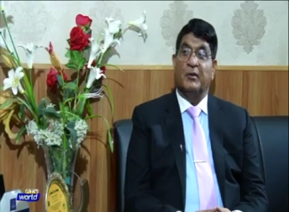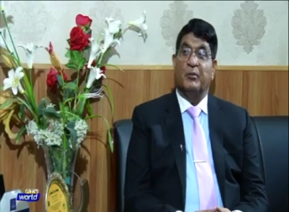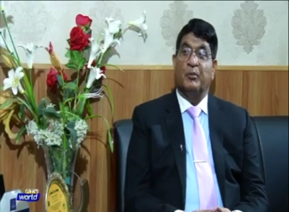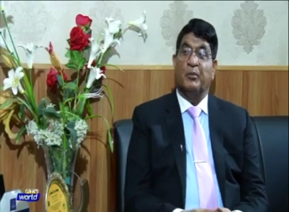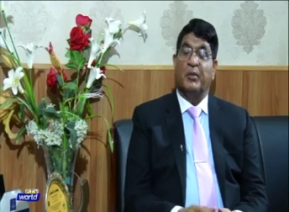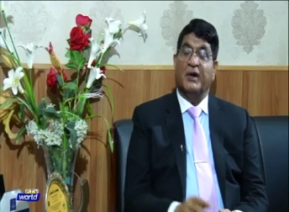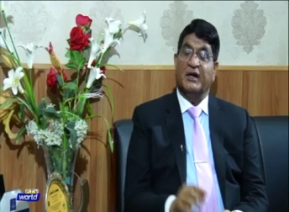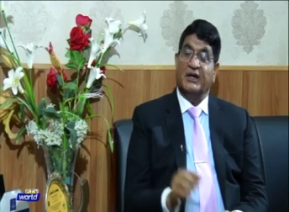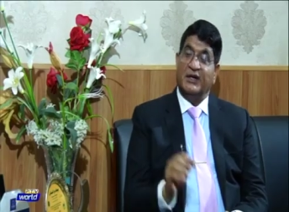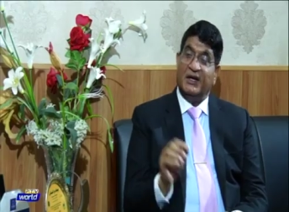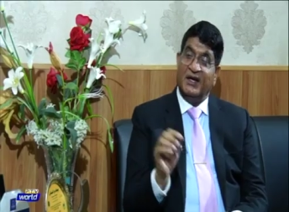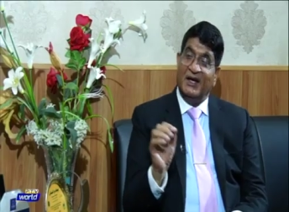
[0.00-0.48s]

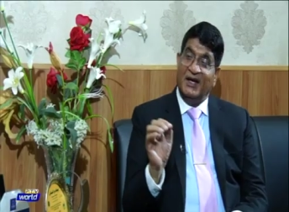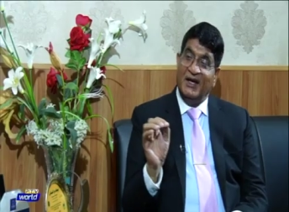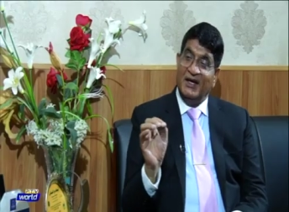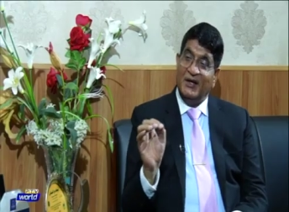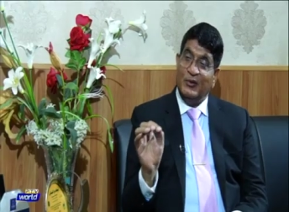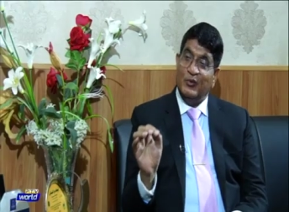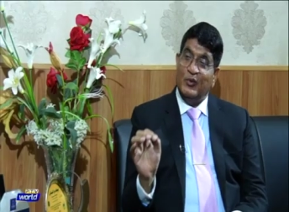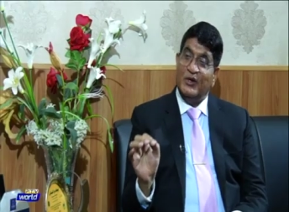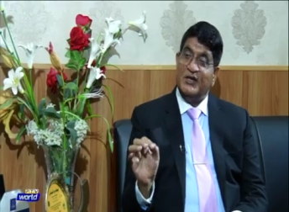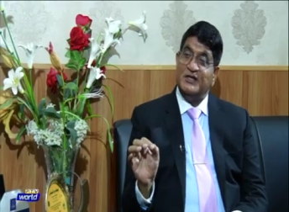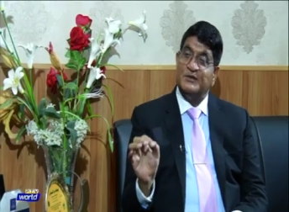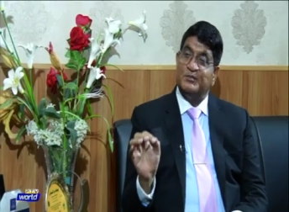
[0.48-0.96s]
But
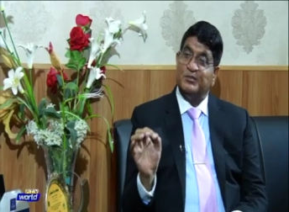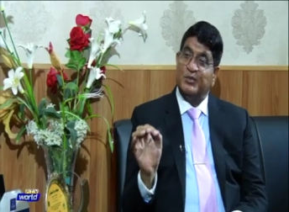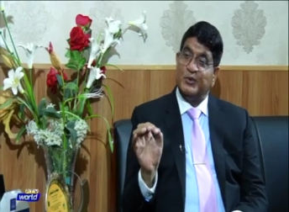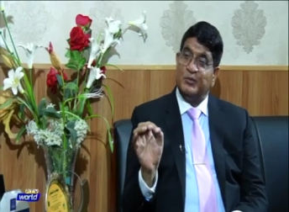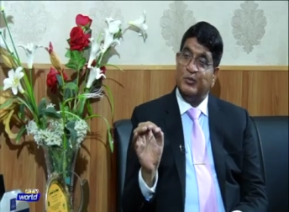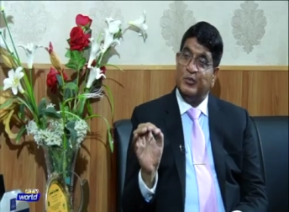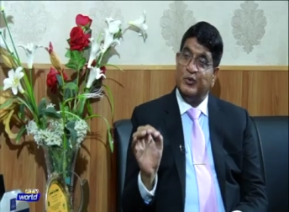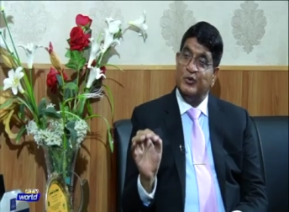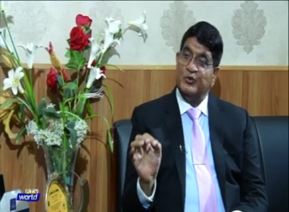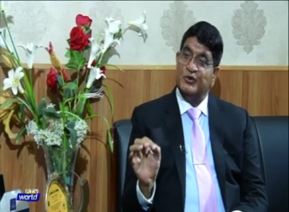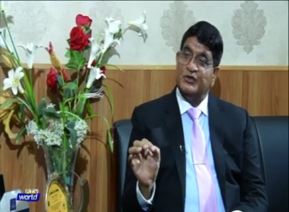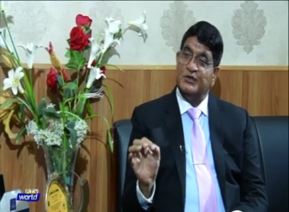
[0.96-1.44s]
it was
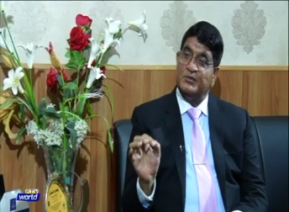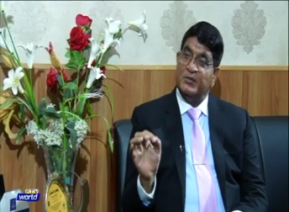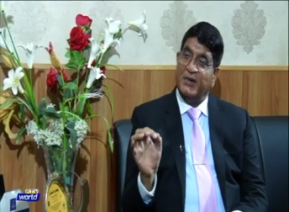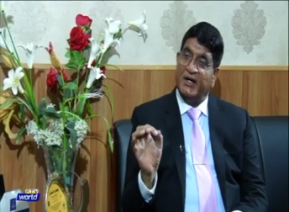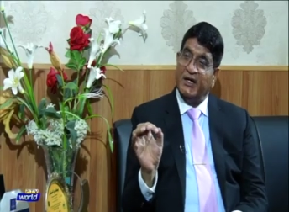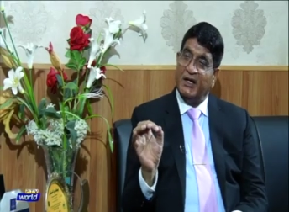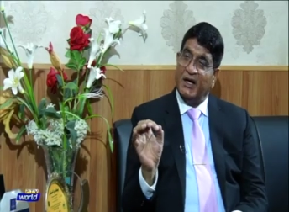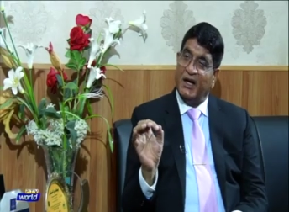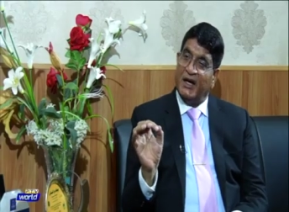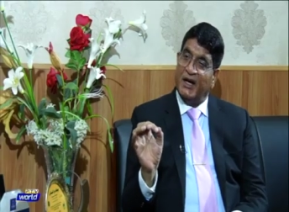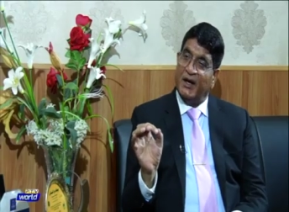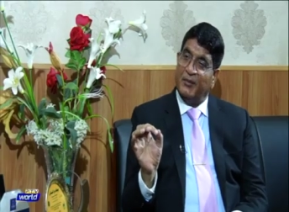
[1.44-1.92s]
proposed by
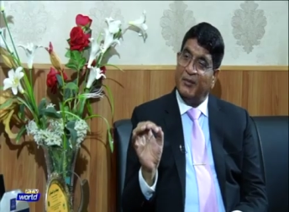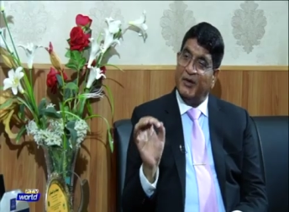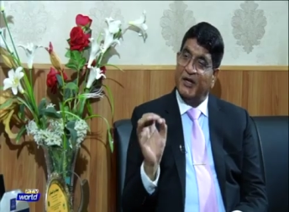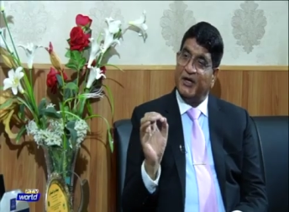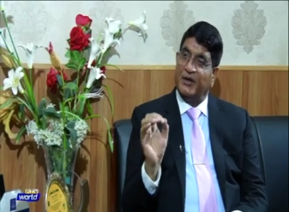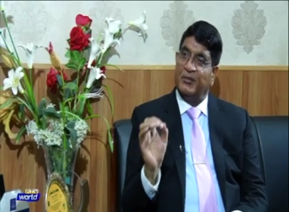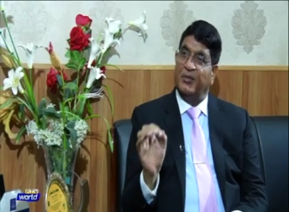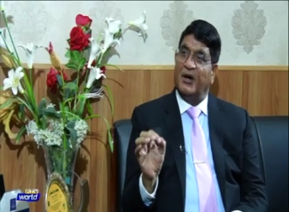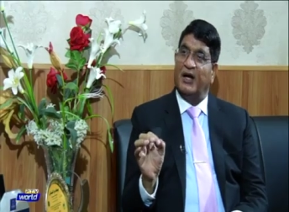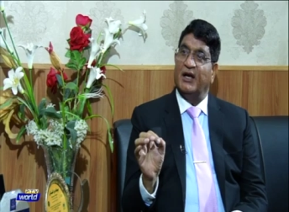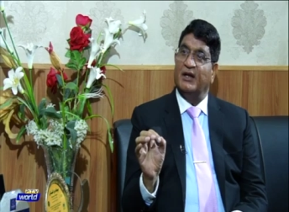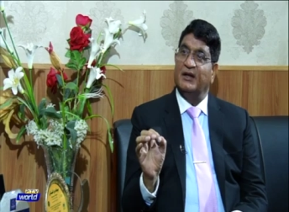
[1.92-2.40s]
Allama
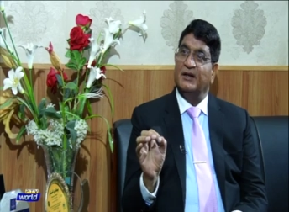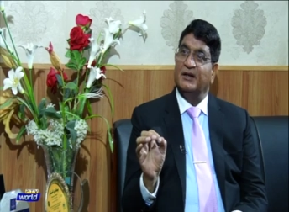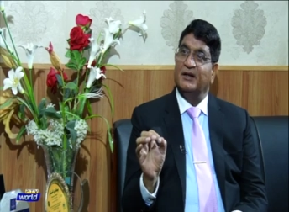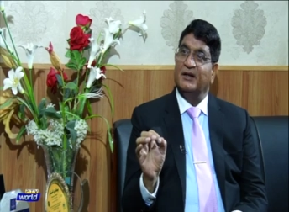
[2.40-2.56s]
Iqbal.